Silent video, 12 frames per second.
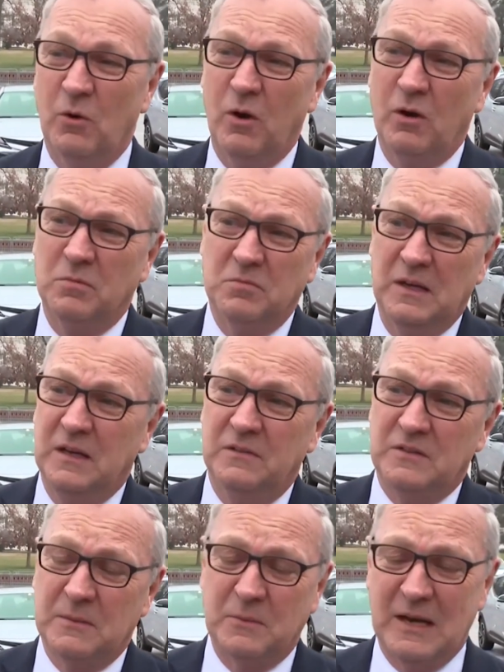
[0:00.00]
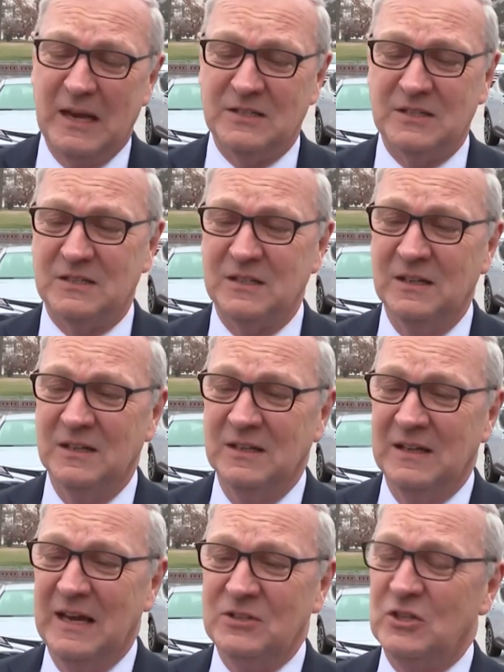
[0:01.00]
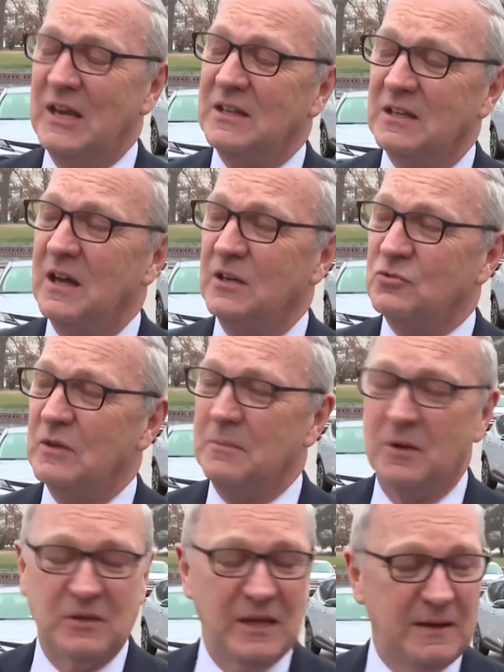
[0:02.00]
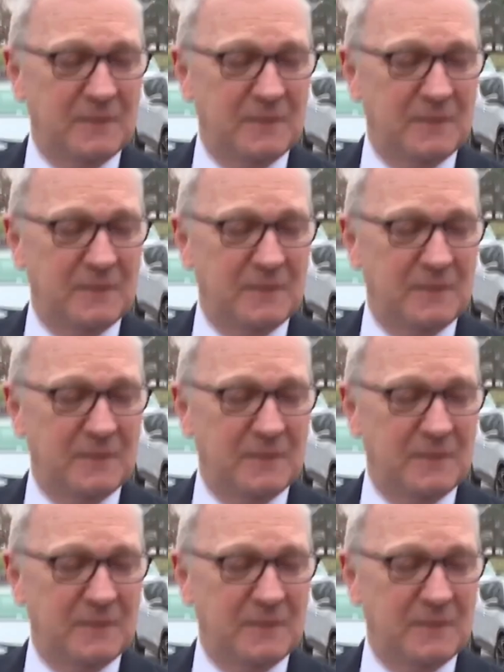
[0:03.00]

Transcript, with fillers: or in some cases, educate the country about. that